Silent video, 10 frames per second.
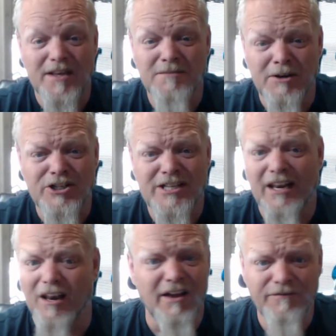As much as
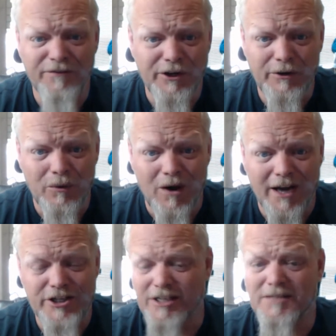I'd love for you to
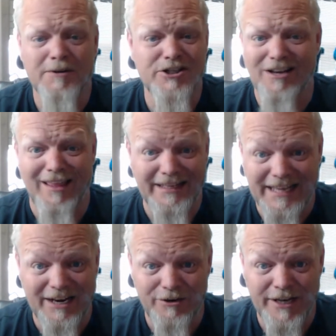watch and as much as I'd like
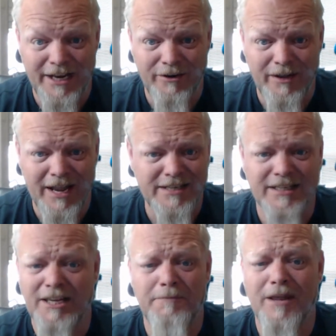to entertain you guys
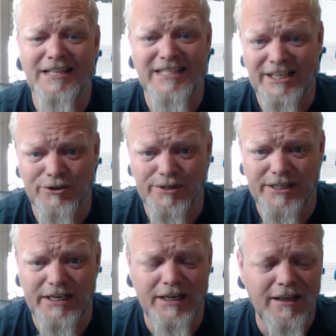and keep you guys
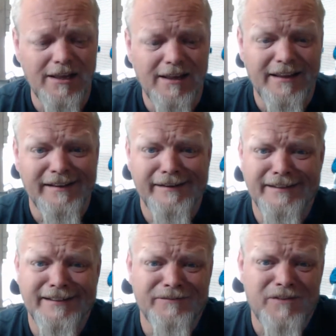interested,
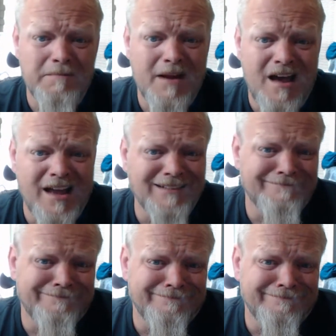and if I'm not,